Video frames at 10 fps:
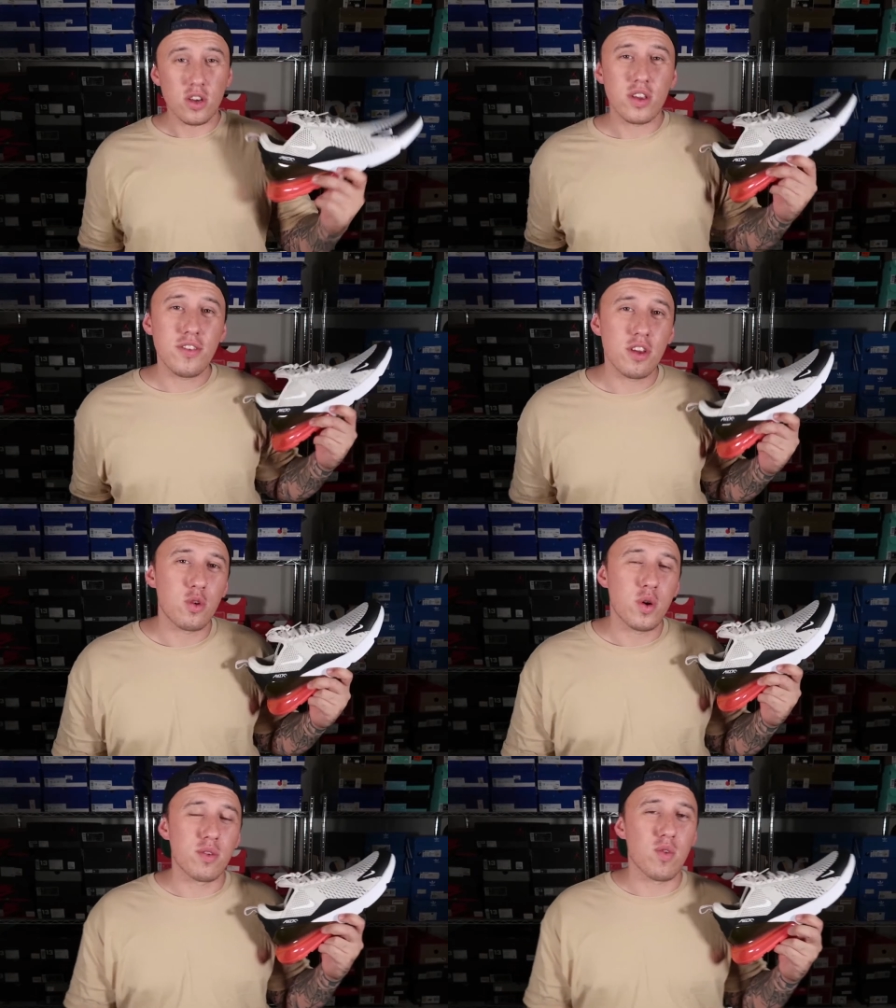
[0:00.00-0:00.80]
So I'll give you
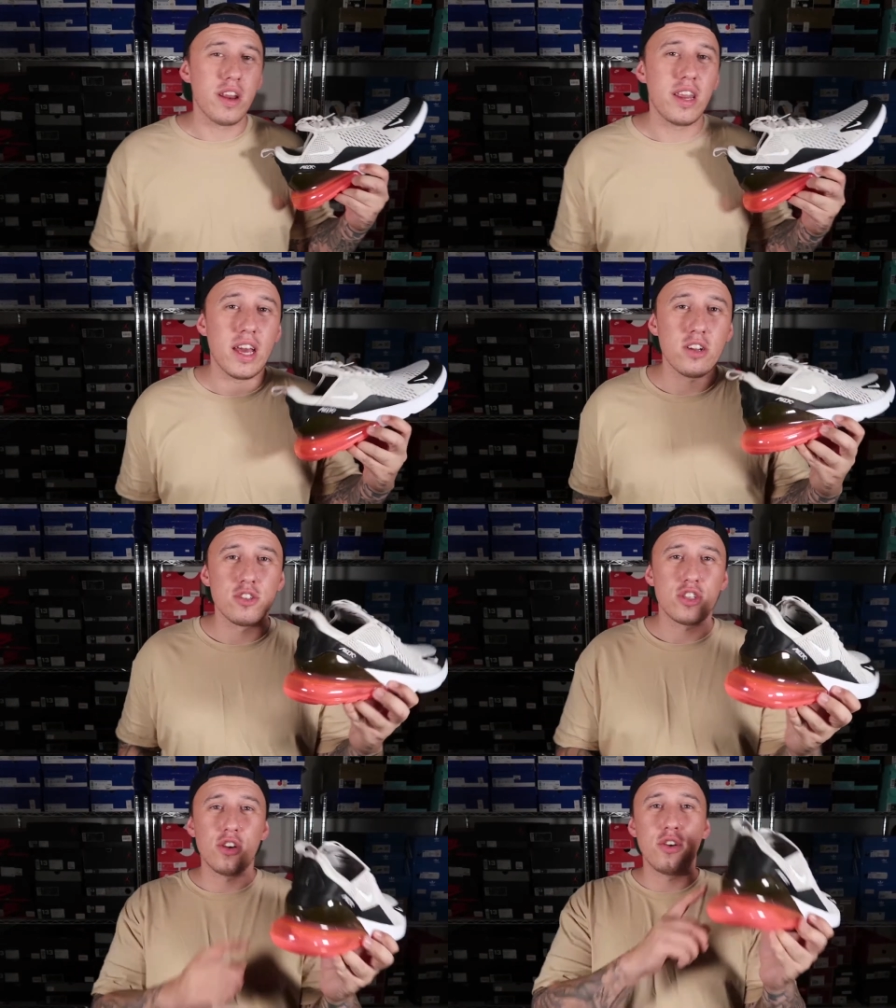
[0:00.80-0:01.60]
a quick rundown
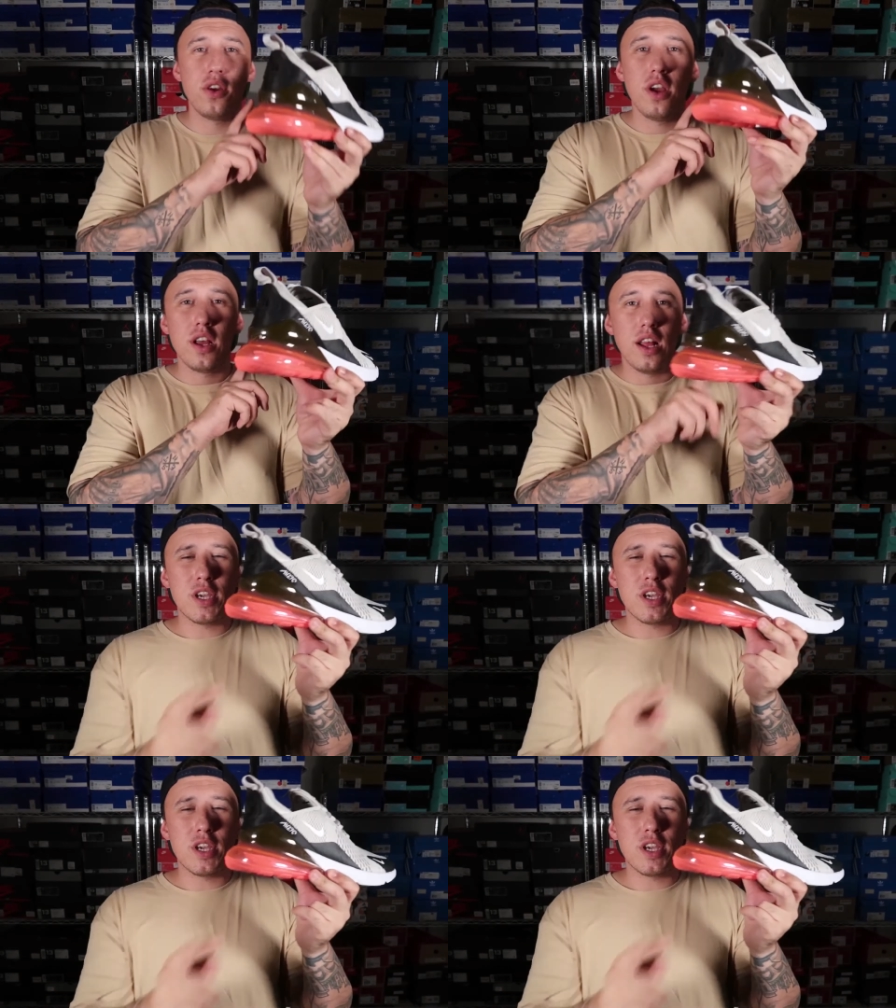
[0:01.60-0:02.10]
on the shoe.